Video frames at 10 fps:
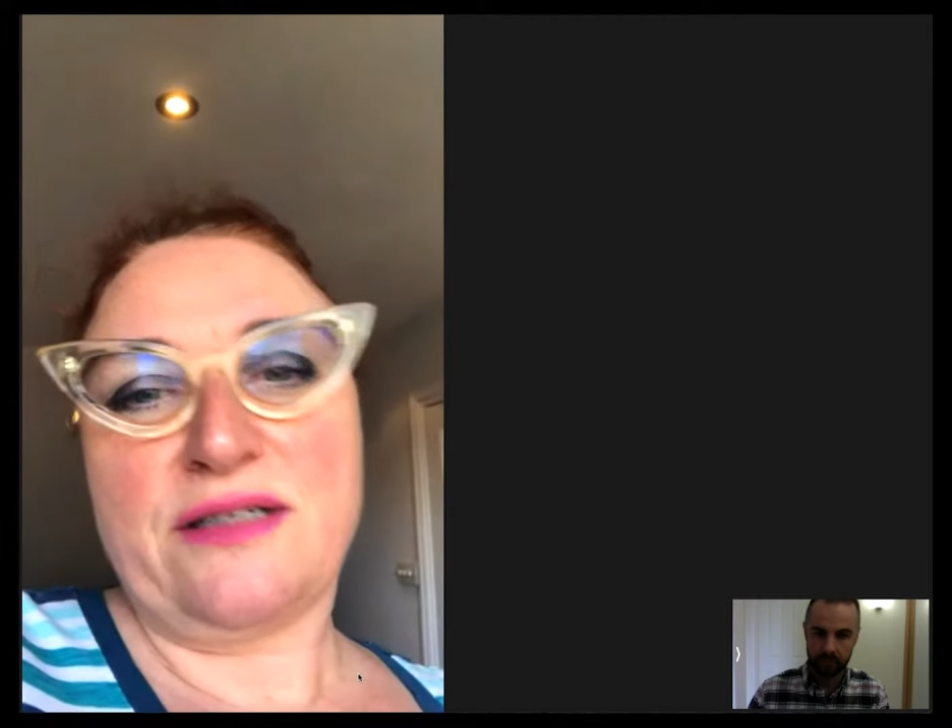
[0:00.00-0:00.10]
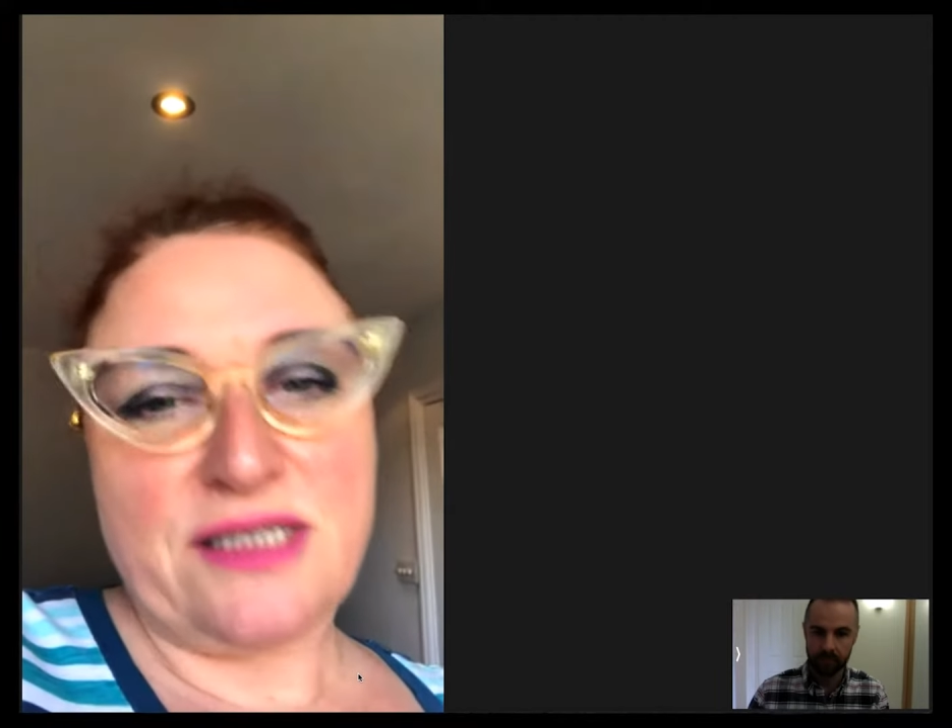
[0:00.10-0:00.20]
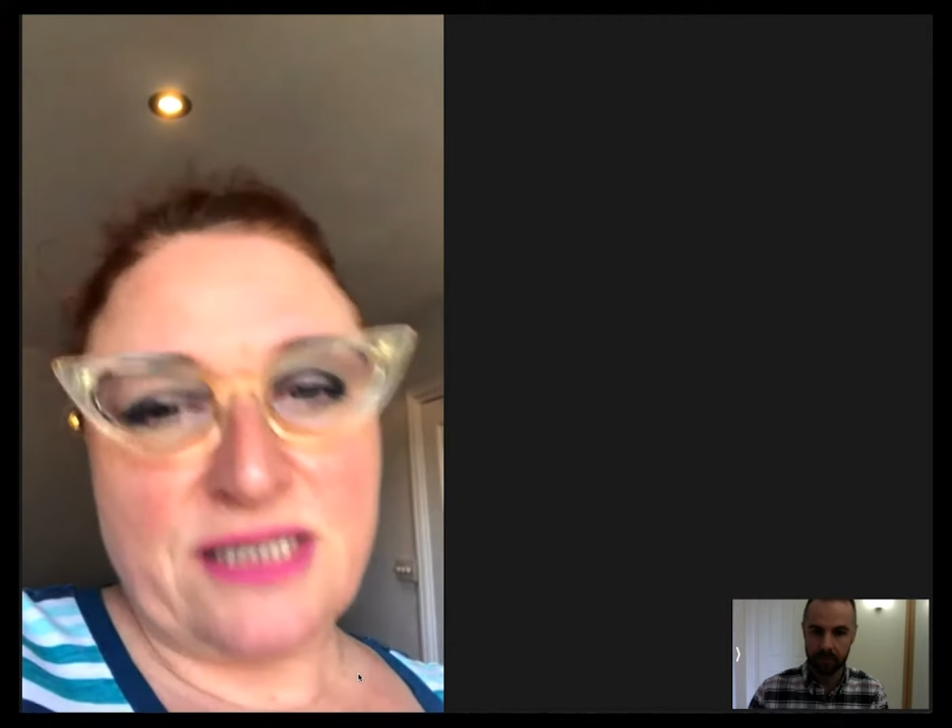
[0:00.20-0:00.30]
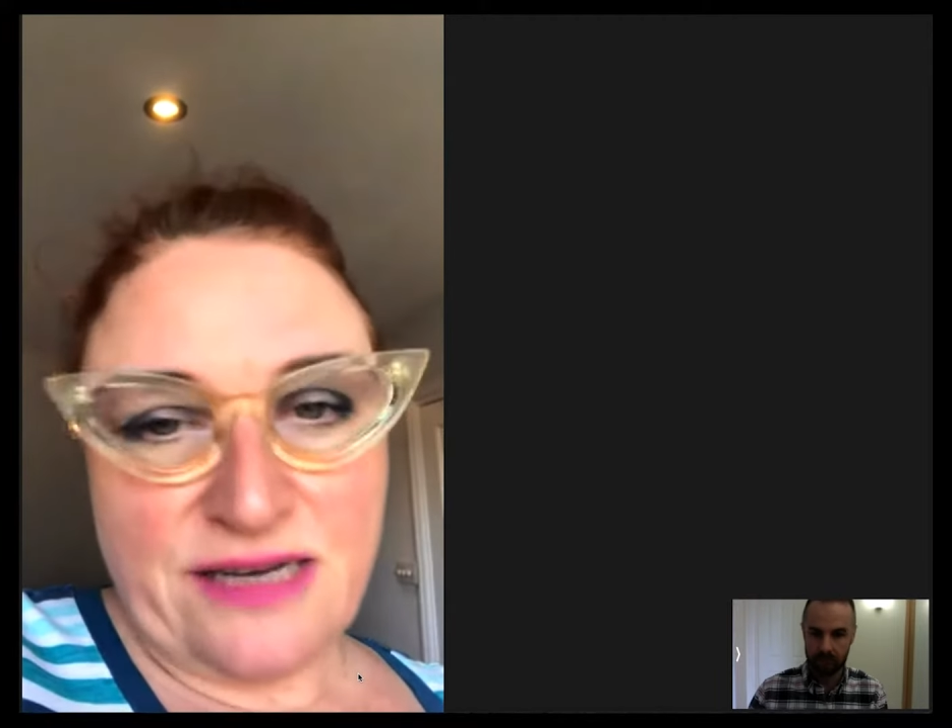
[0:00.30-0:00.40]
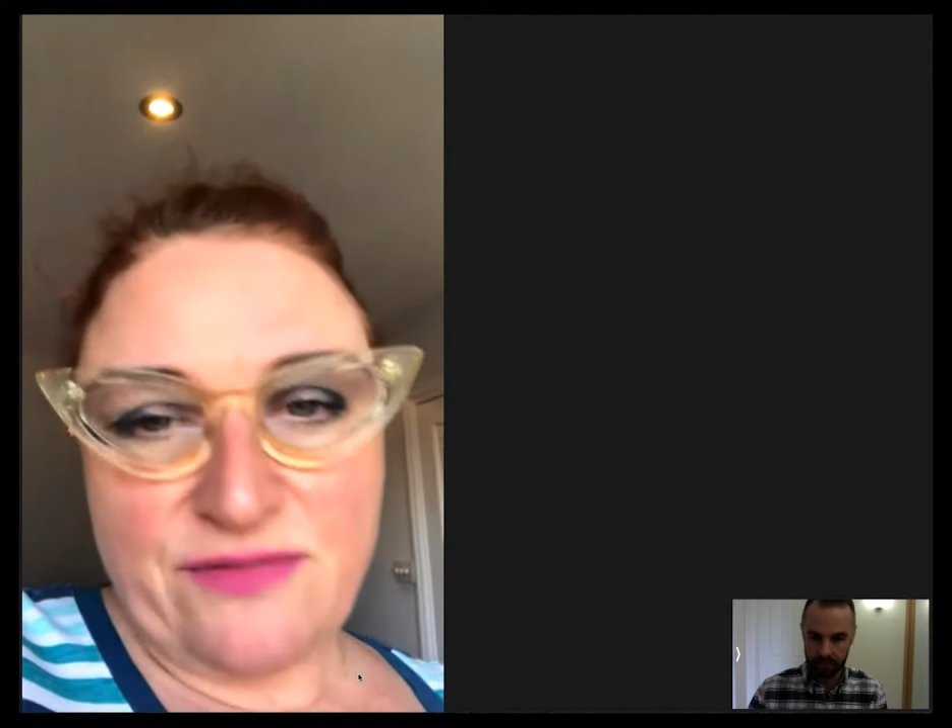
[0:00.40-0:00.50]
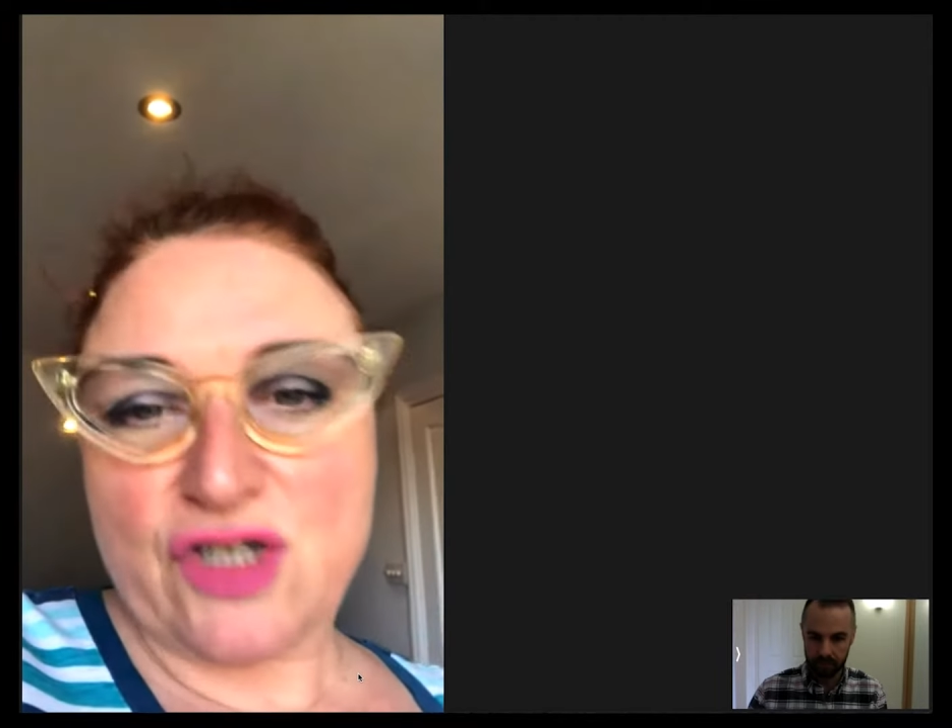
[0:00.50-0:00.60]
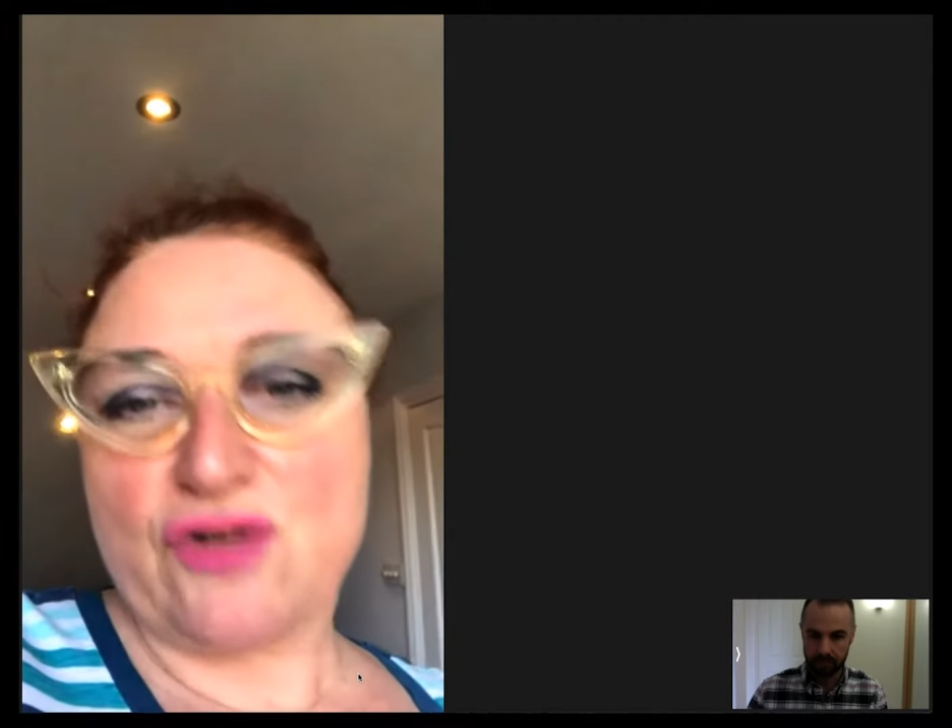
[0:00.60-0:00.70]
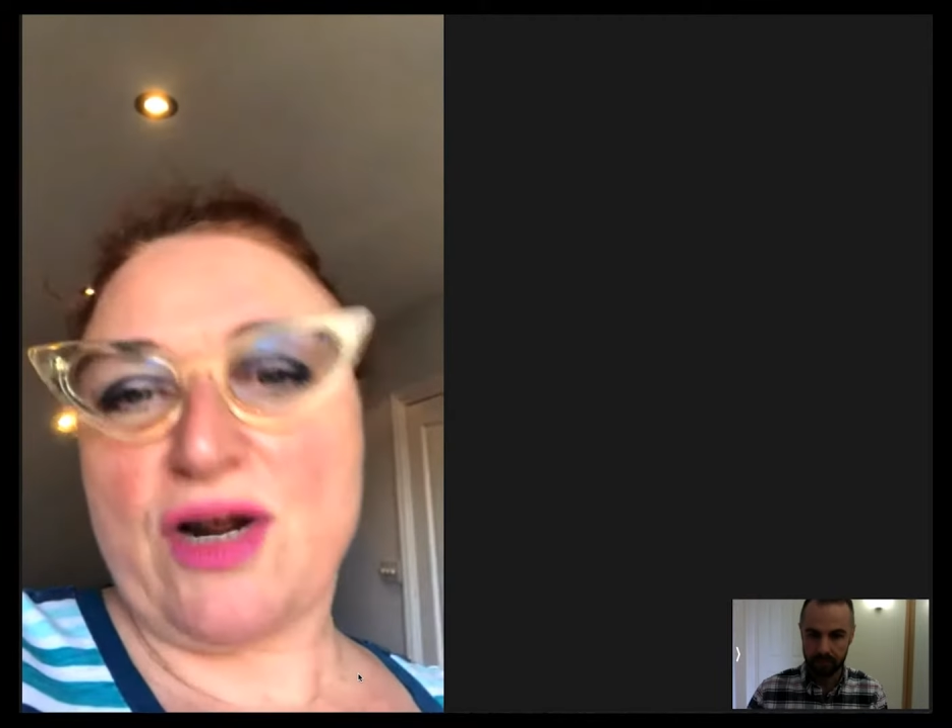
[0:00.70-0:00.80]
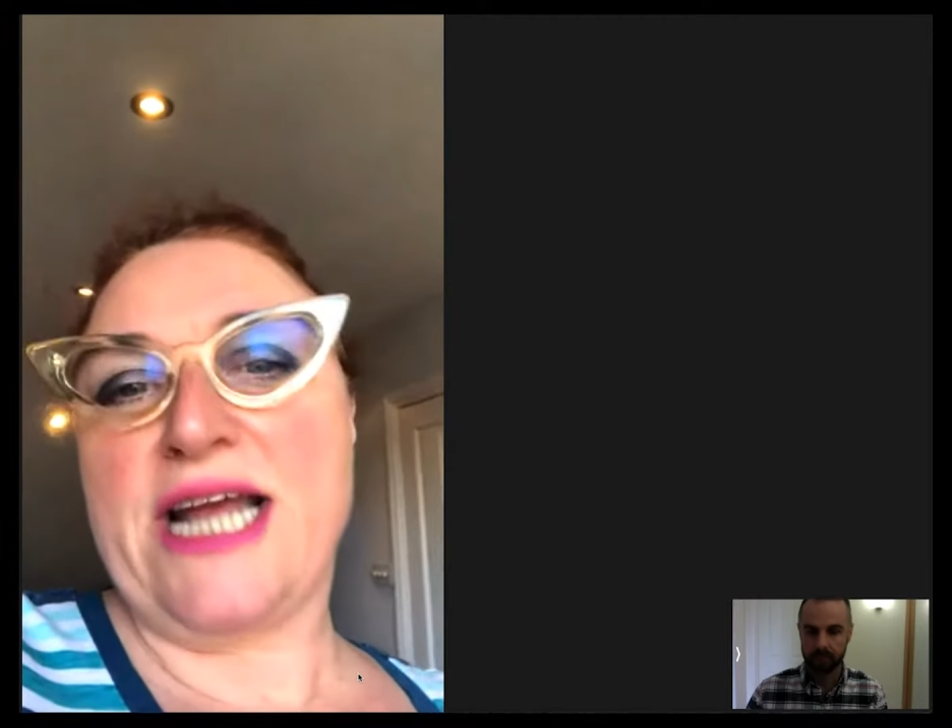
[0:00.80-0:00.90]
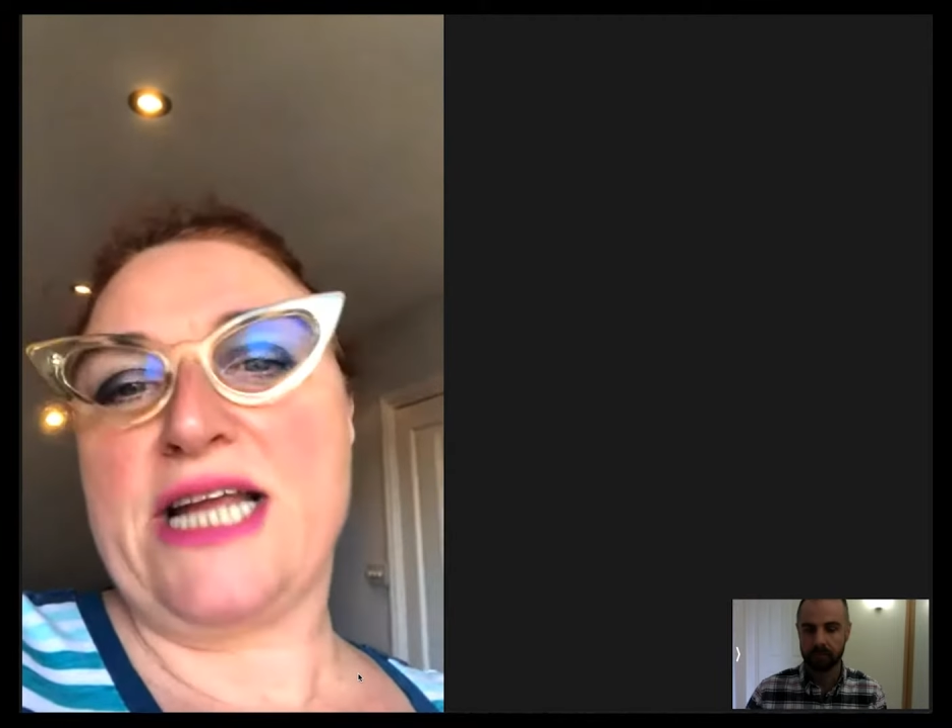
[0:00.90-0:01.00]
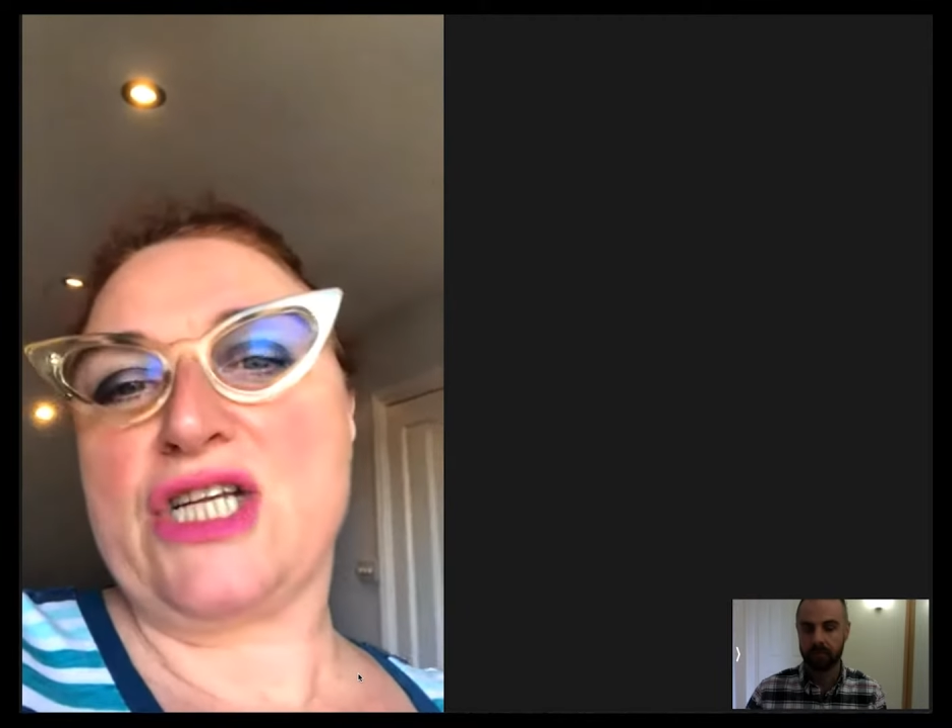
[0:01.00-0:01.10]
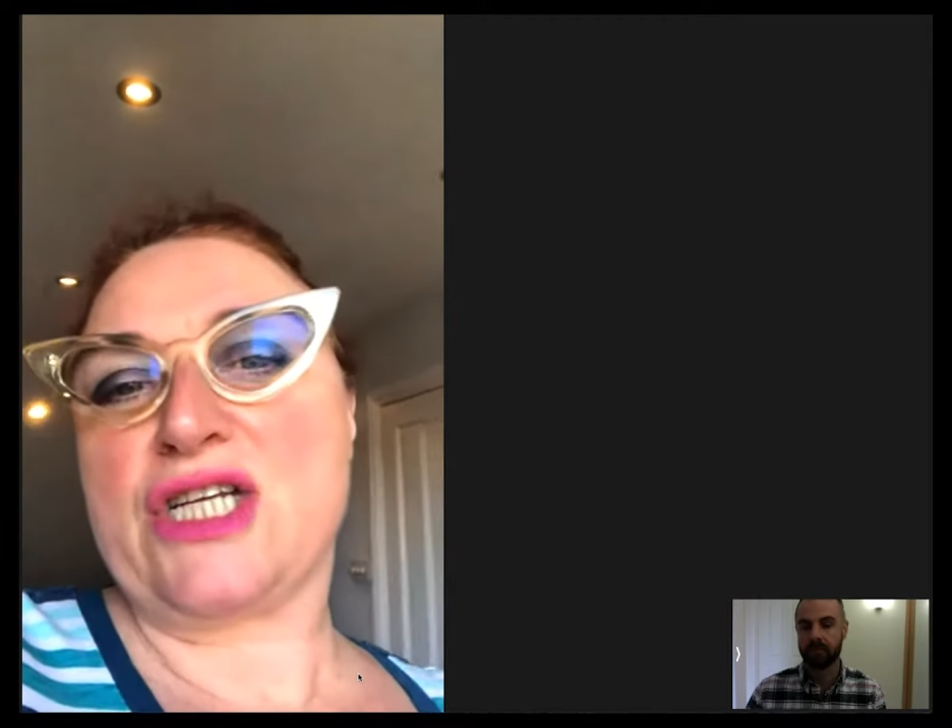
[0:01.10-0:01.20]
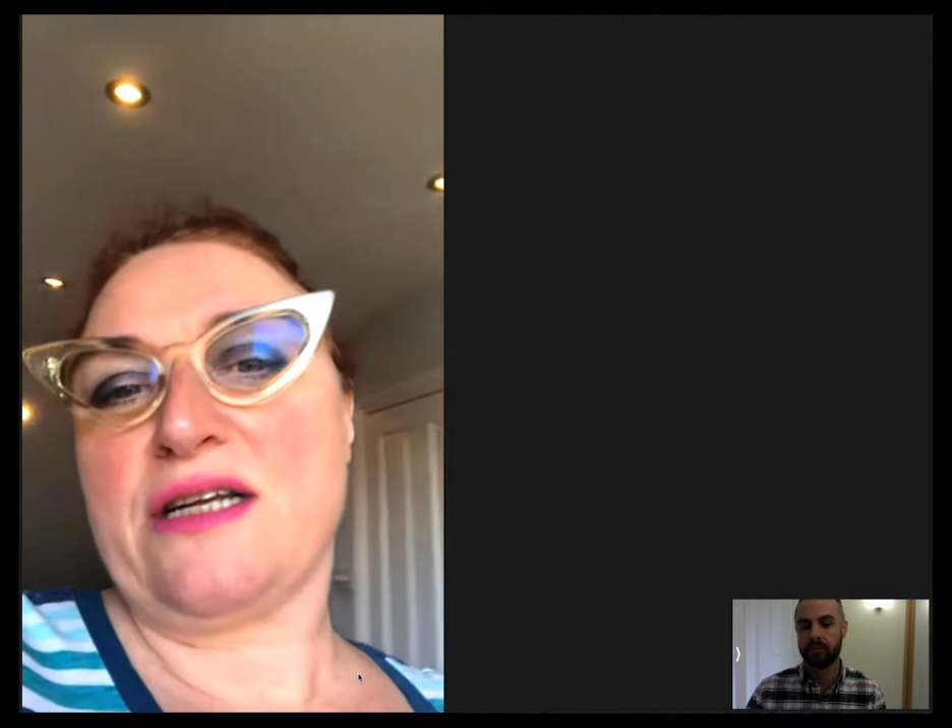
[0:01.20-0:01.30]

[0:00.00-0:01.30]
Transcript: Steve Strange,